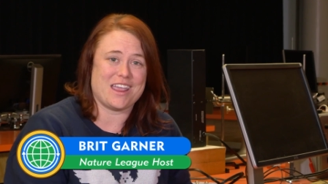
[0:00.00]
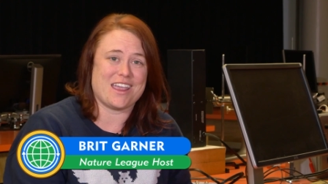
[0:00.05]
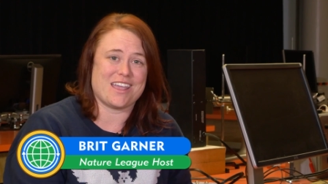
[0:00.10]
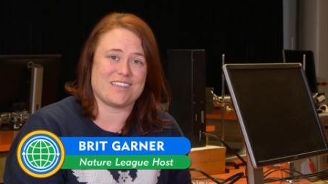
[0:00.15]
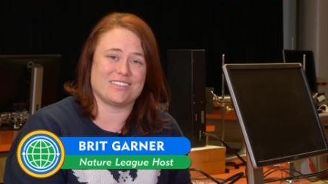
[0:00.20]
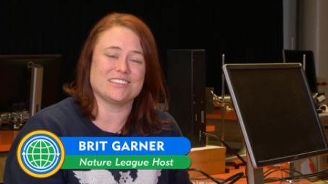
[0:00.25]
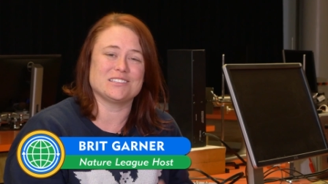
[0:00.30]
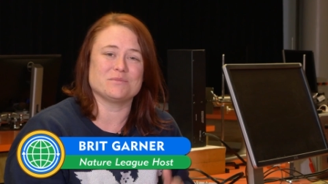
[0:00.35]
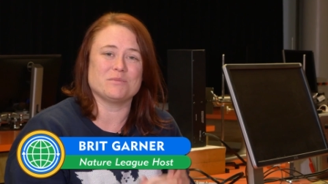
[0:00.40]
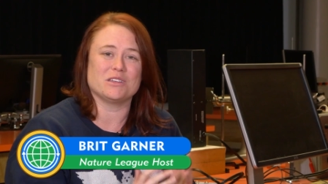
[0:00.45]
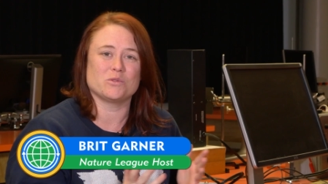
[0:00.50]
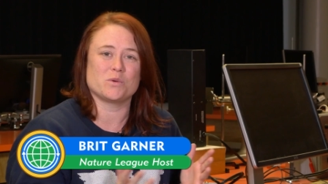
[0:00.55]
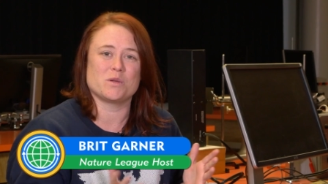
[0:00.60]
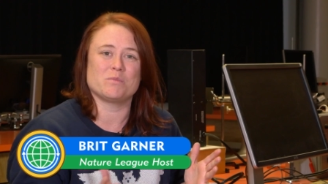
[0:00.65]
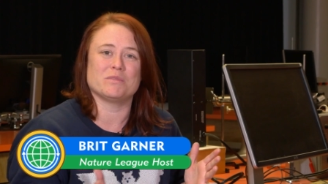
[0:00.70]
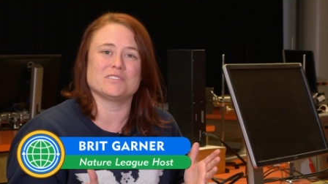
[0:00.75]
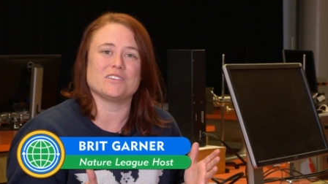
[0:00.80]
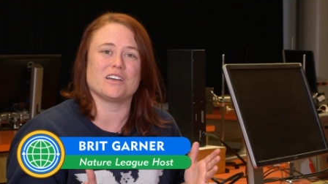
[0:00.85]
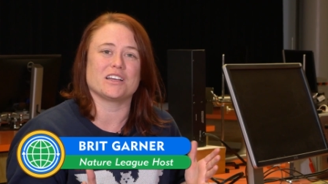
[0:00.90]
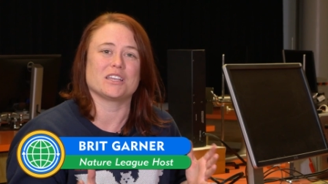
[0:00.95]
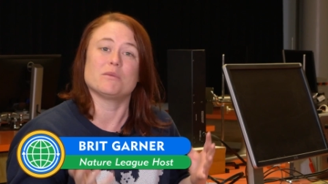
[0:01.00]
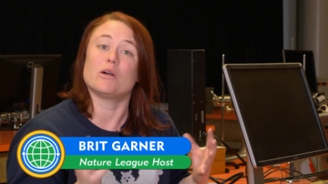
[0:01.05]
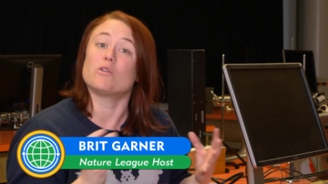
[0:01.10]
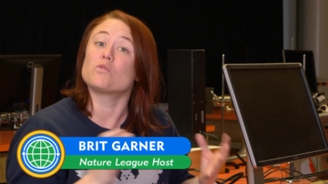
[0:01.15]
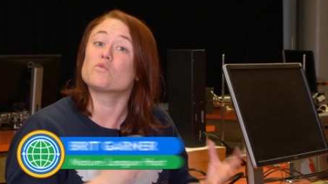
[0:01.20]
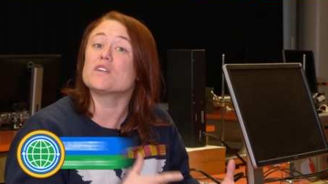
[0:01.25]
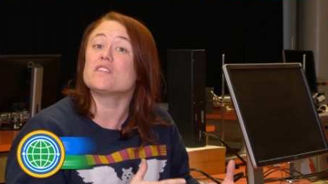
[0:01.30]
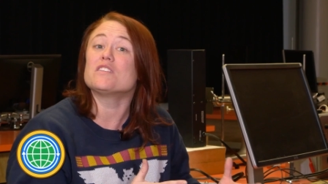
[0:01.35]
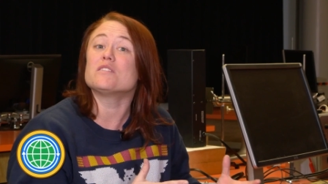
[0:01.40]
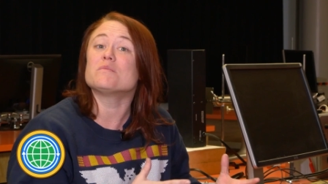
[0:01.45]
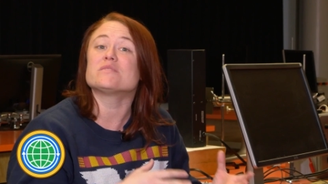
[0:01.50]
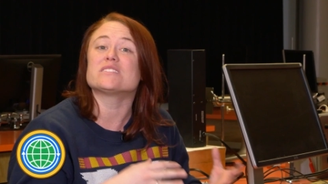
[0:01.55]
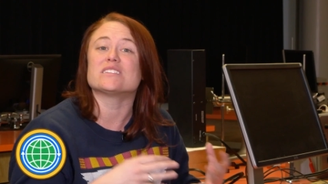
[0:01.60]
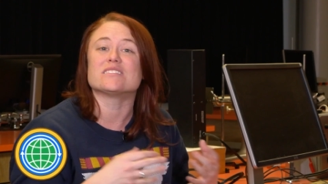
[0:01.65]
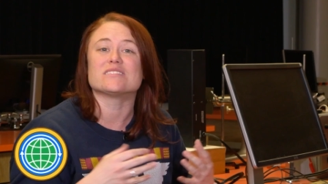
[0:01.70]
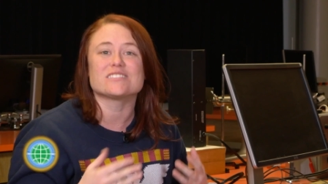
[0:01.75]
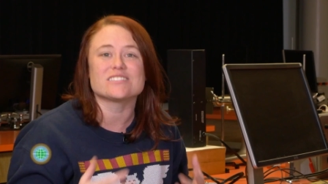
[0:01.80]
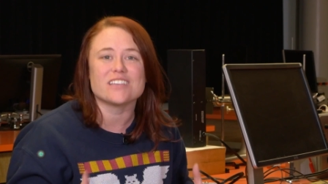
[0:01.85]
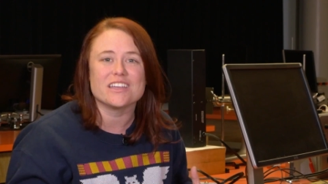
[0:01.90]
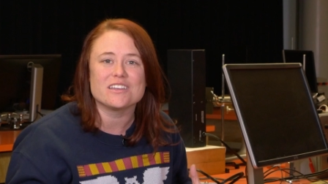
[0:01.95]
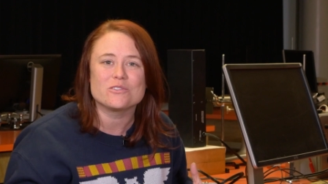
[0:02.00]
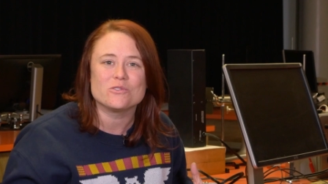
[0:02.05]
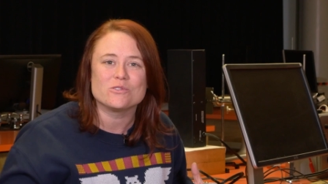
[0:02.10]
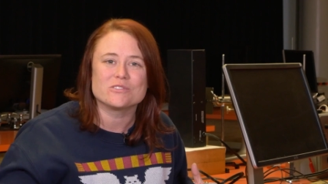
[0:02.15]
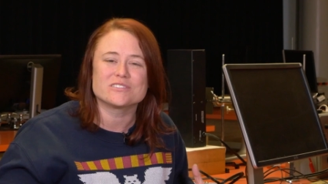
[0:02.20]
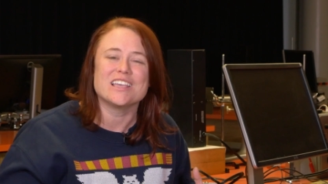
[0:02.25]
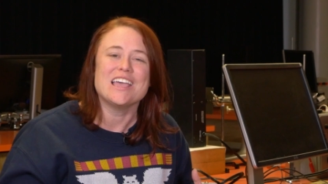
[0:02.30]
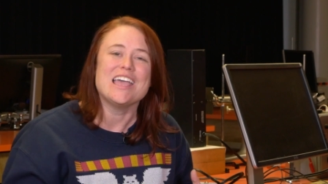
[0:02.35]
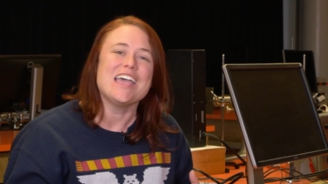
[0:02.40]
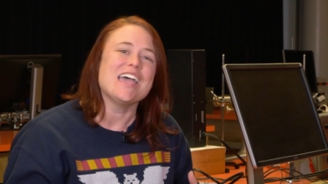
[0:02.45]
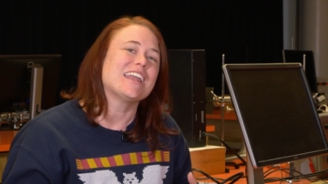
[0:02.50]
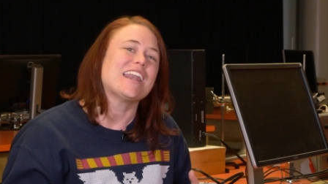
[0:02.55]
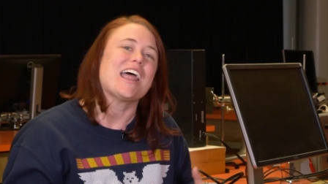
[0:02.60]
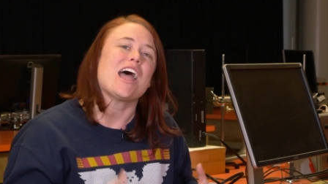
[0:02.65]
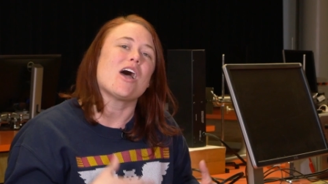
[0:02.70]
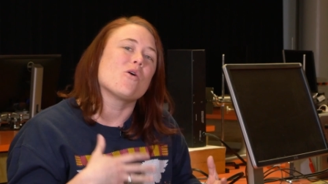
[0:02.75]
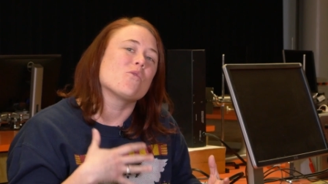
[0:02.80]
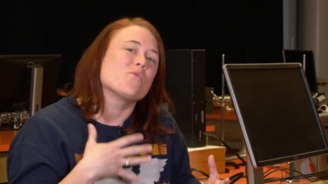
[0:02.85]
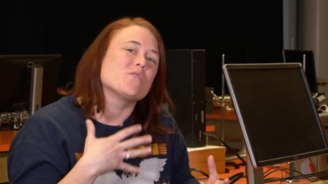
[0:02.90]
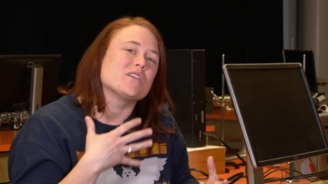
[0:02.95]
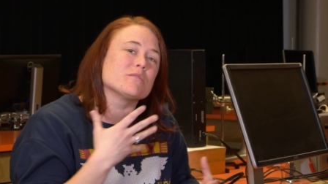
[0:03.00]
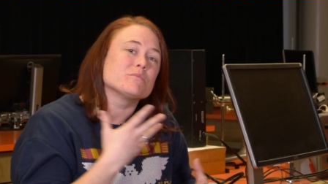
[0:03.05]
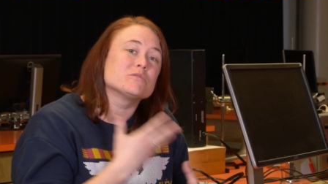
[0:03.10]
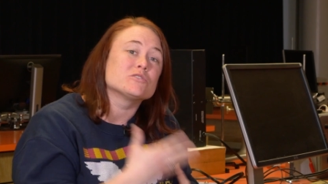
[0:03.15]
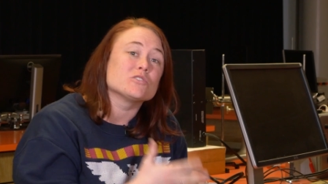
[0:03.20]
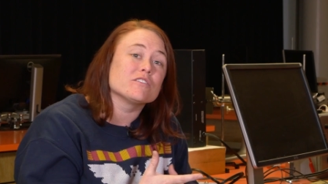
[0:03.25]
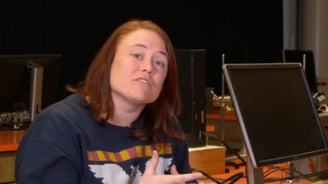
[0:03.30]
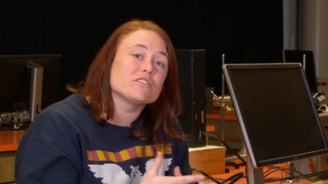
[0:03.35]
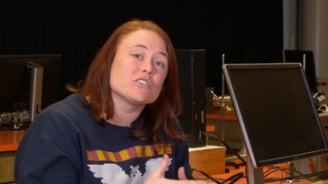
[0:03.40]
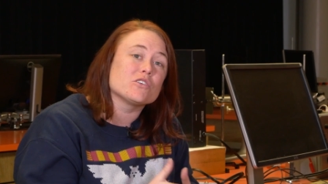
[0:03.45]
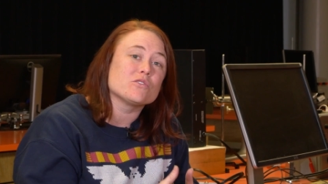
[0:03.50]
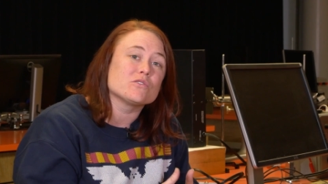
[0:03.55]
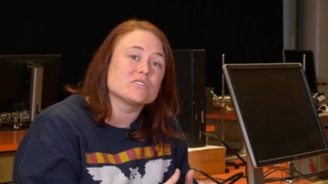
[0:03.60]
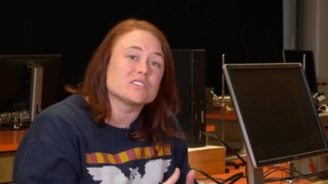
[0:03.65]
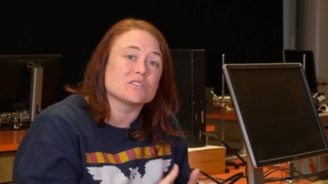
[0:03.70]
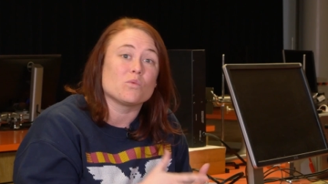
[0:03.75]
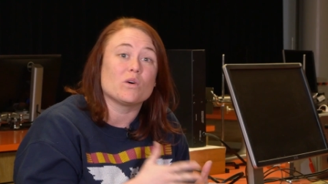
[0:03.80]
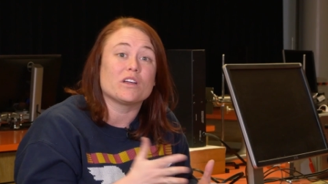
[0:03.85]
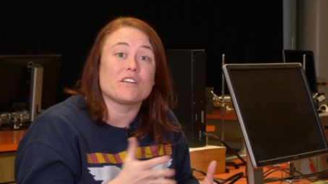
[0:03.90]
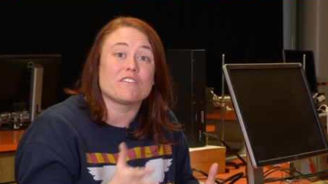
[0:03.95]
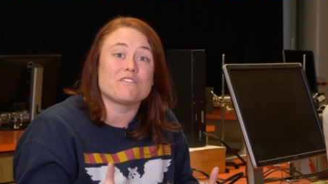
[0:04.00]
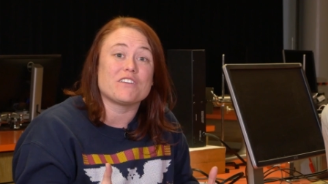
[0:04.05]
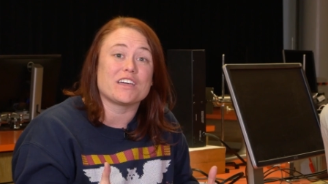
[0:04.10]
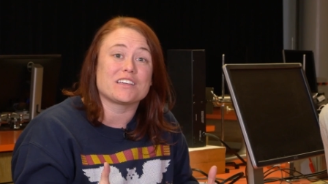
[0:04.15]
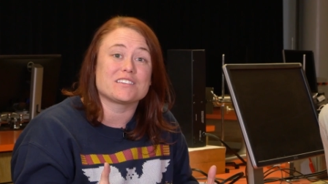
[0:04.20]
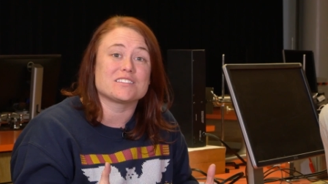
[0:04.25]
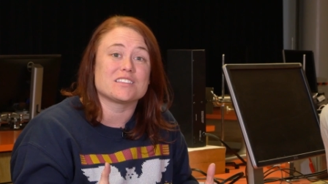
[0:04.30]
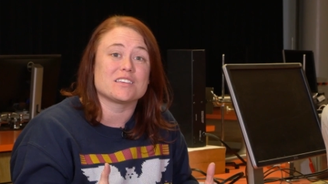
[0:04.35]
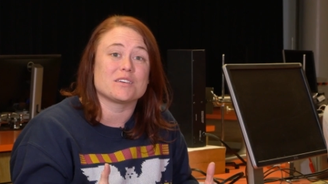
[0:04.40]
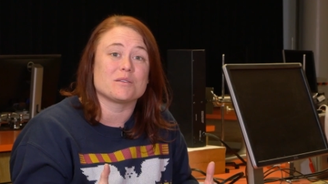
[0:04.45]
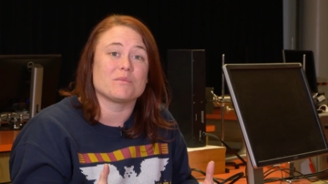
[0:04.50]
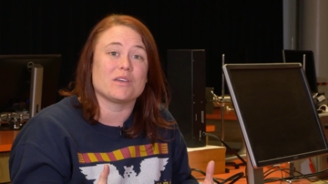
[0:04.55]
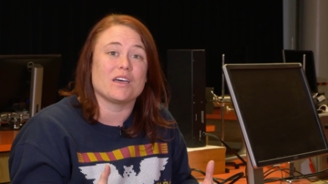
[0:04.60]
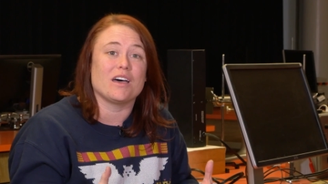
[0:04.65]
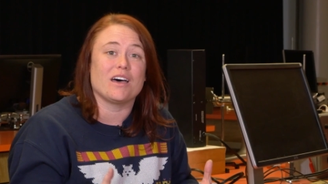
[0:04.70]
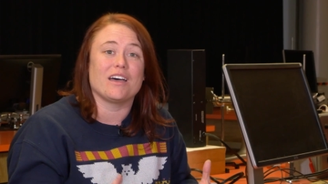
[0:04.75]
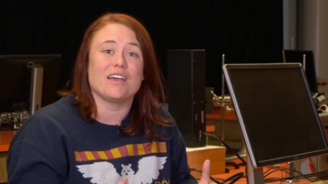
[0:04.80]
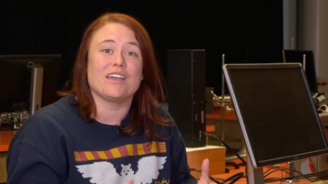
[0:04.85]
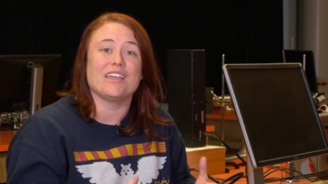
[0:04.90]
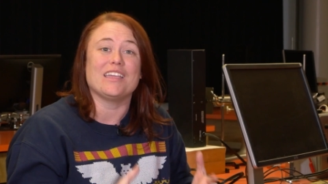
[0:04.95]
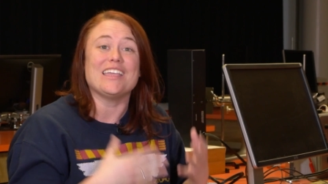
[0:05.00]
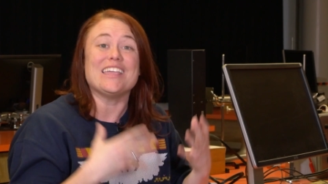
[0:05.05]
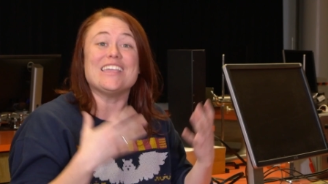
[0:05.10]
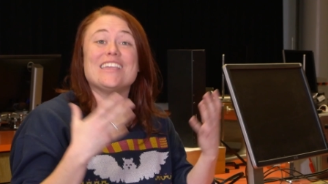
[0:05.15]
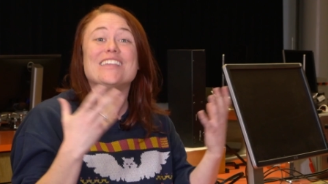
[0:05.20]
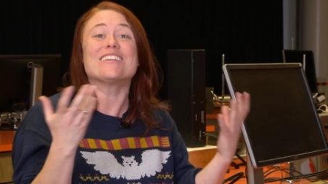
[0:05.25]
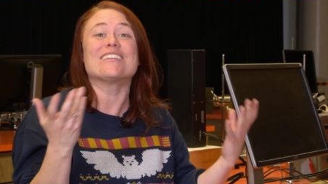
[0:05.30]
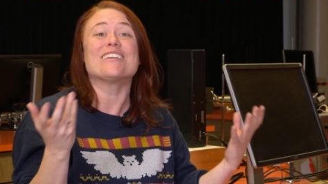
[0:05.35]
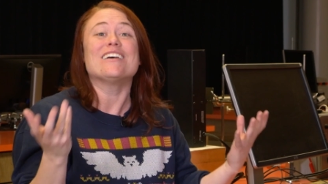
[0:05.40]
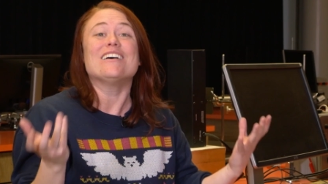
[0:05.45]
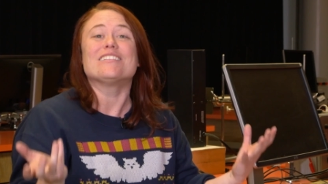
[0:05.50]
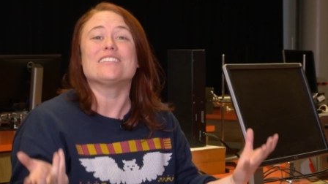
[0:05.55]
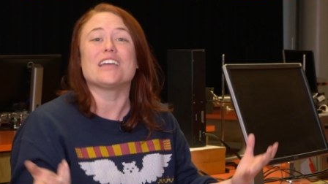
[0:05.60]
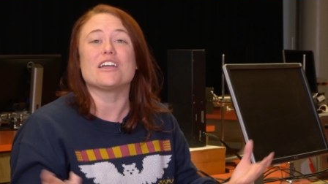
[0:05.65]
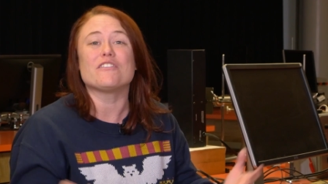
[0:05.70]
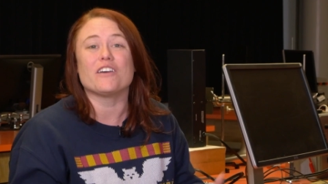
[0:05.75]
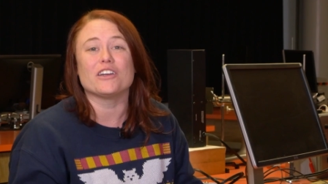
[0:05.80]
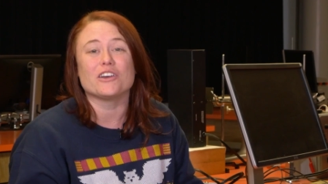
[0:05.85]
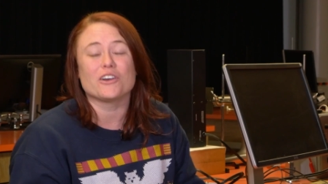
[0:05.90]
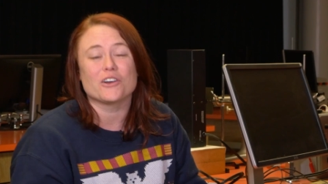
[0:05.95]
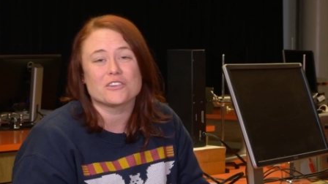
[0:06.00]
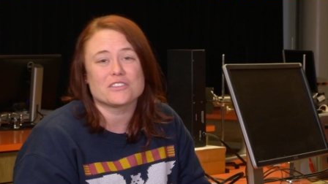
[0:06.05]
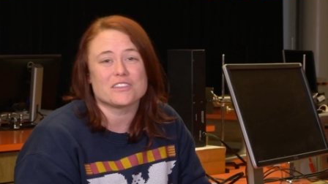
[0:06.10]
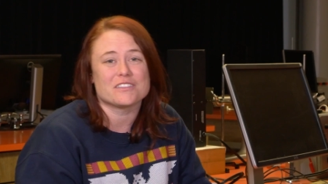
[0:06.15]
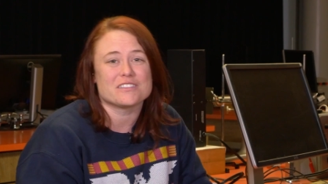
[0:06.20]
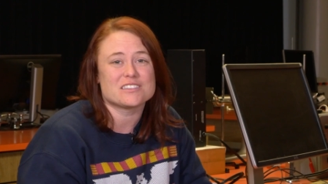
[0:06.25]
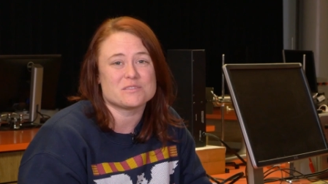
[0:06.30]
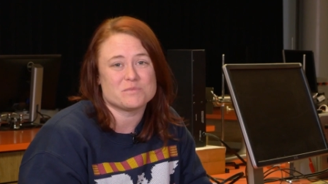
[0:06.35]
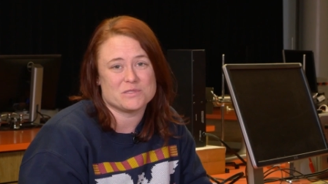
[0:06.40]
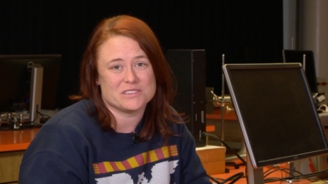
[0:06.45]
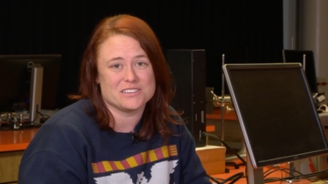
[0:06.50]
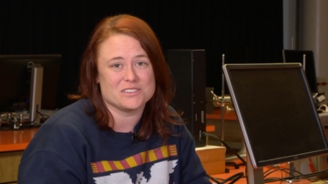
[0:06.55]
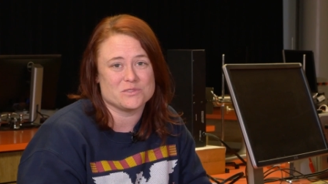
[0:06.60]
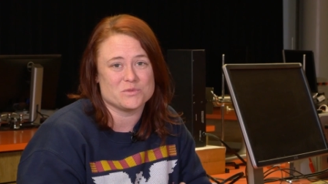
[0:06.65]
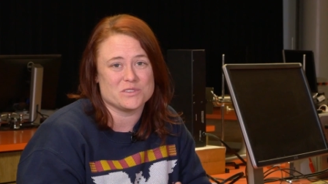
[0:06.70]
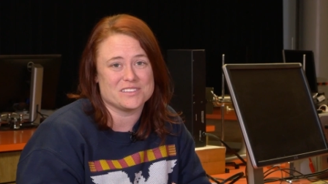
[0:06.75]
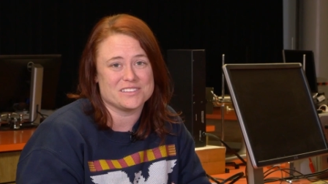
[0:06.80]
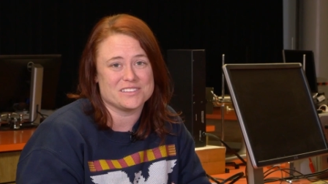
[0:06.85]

And this month, we've been talking about rhythms and cycles and how we observe those and what affects them uh, in life on Earth and the species we